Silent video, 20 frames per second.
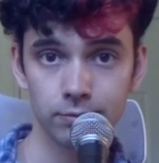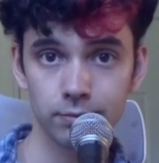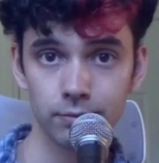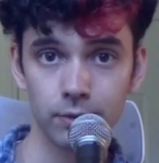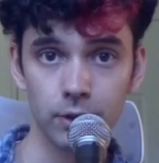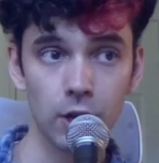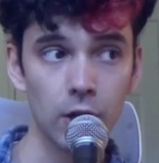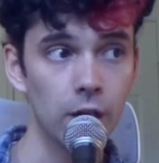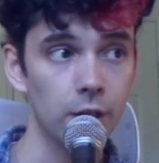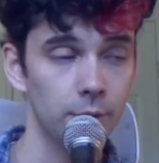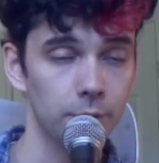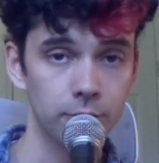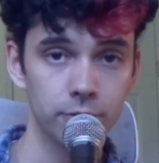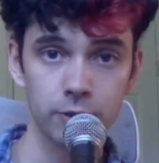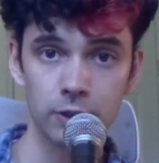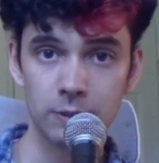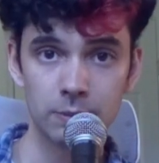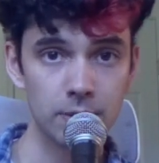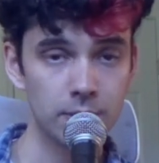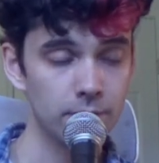The art will
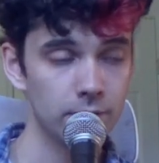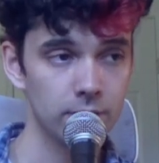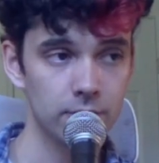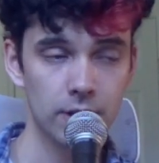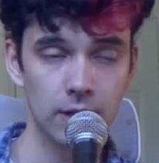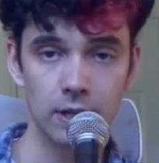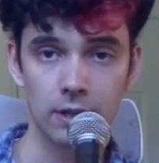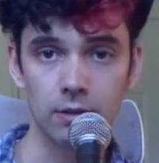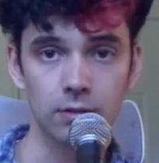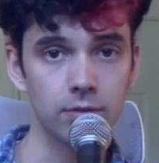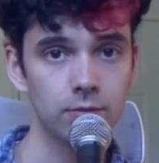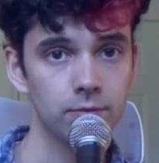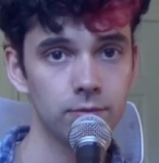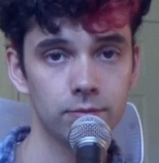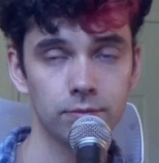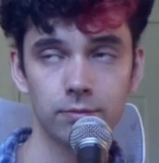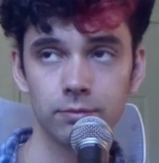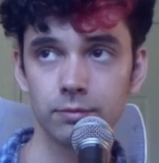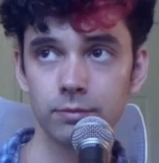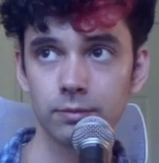still be for sale.
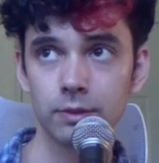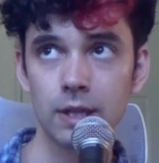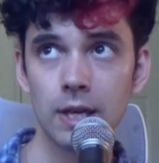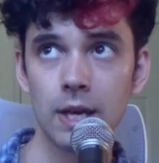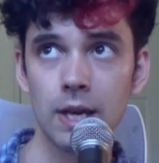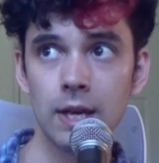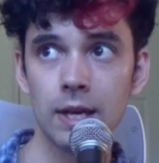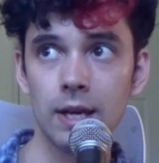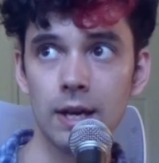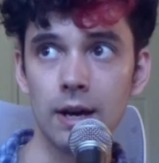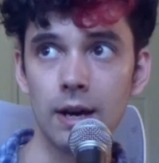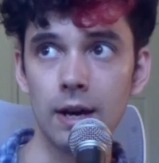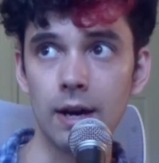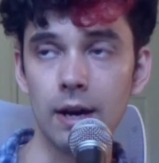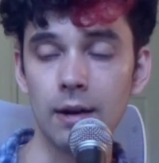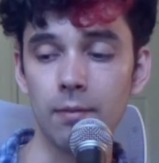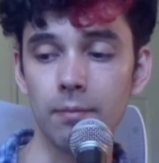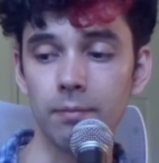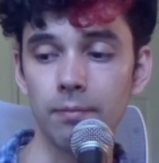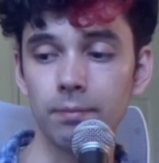
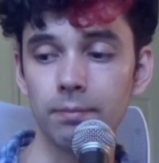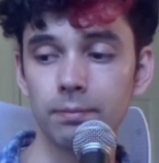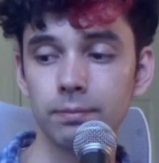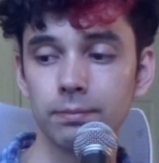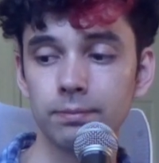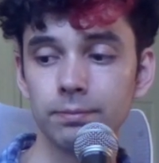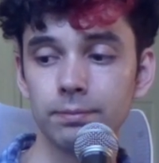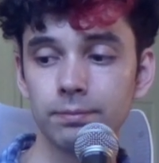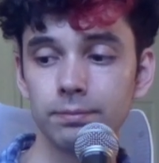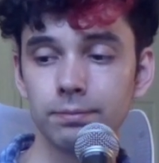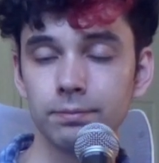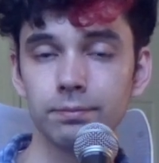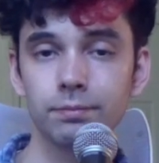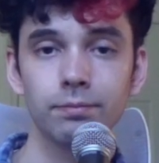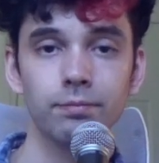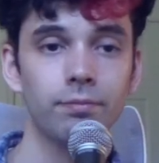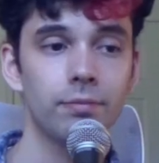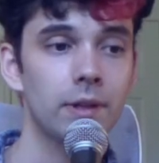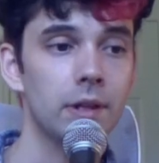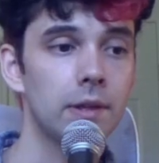
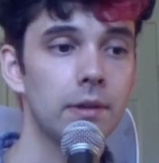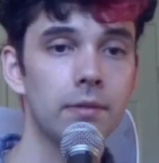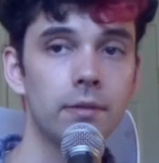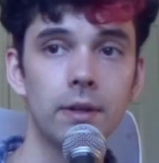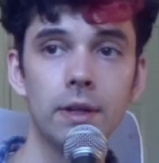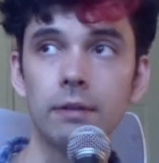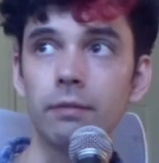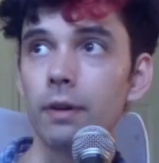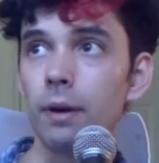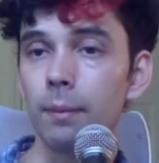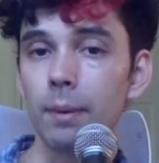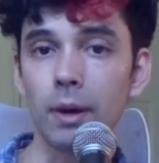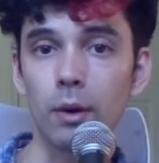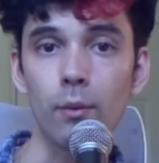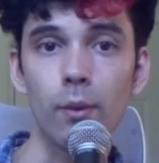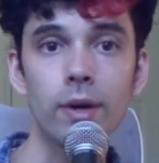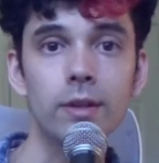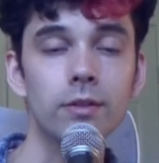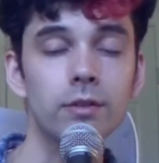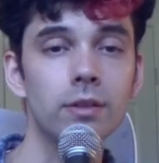Even if I make
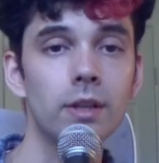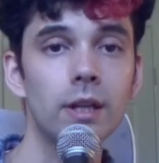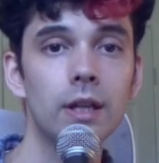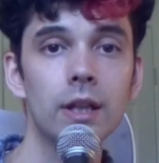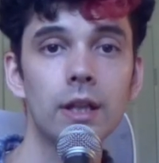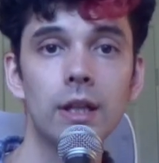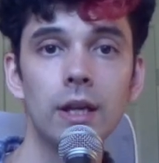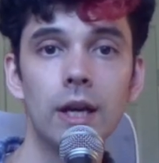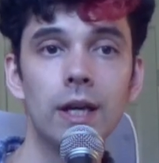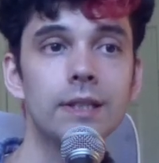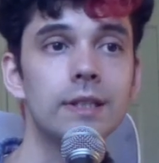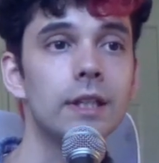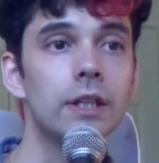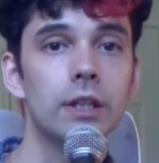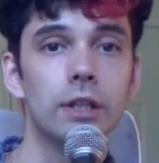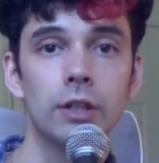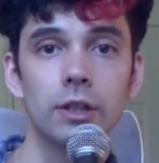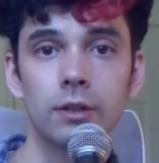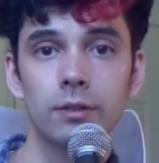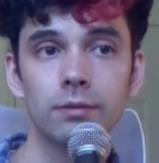1 sale a
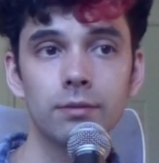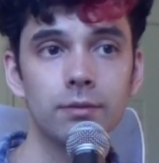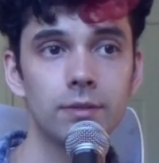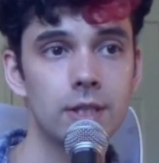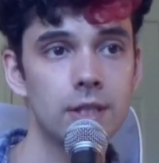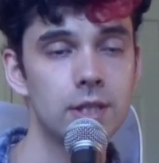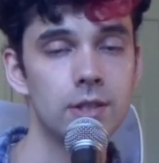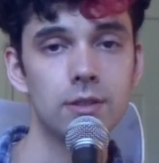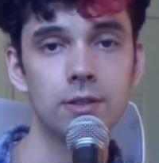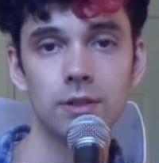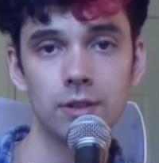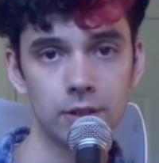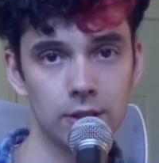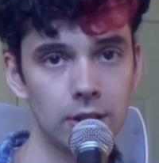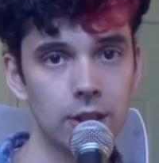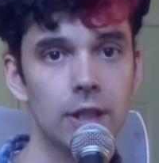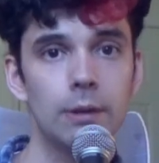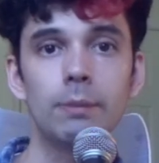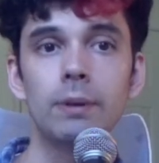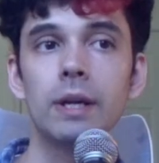year, it's still
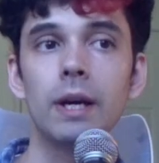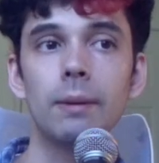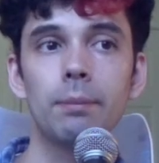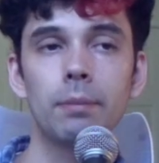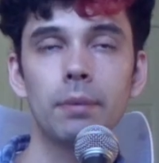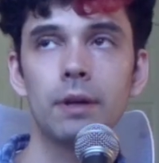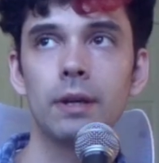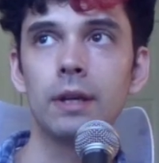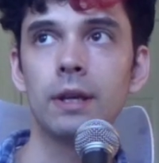going to be up.